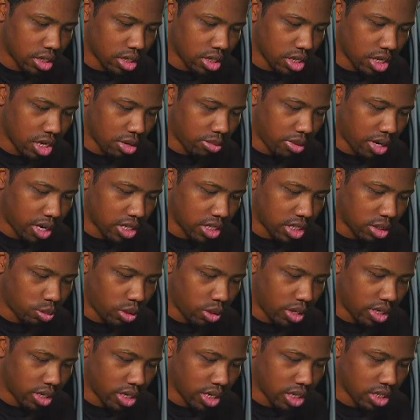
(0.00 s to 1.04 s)
Might
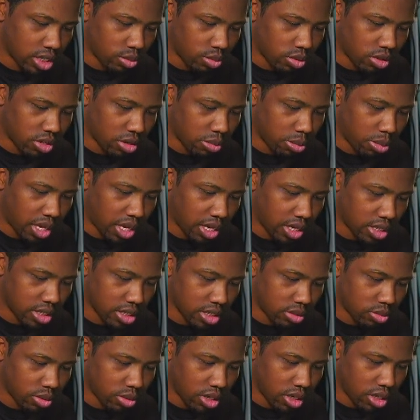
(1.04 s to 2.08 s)
swing that swirl back this
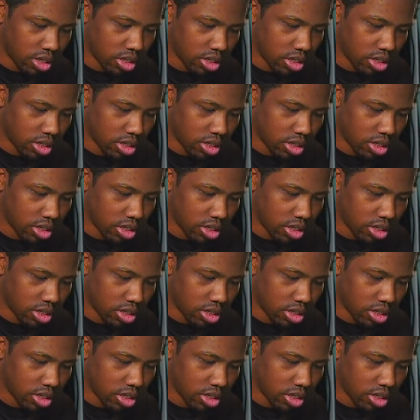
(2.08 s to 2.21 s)
way.